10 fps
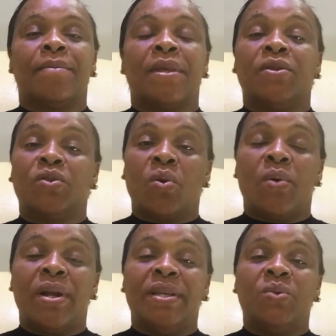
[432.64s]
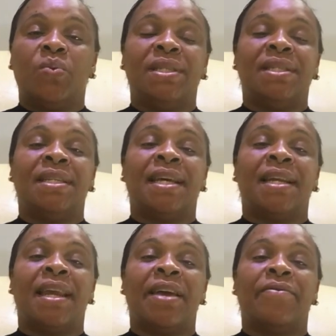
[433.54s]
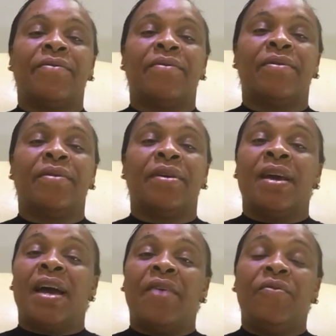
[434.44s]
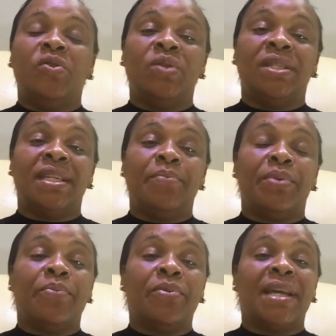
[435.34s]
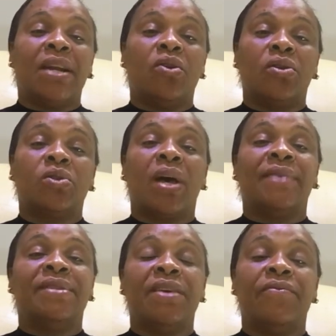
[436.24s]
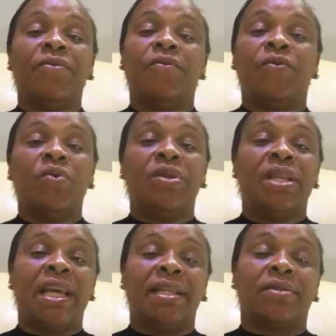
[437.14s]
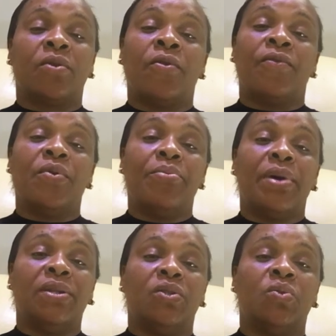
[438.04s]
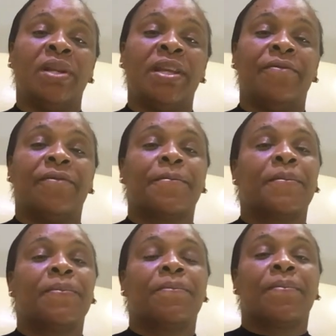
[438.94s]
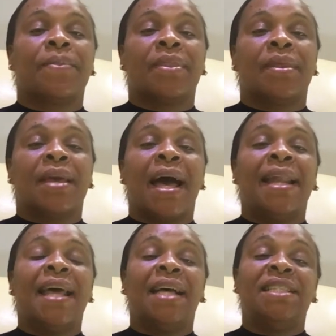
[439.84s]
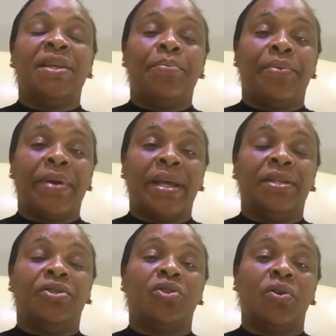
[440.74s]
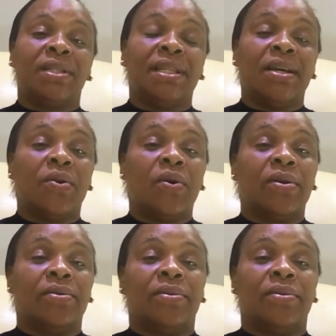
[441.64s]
Someone is wasting that life. Haven't you seen people that doctor has given few days or few months to live, and they are still praying, trusting God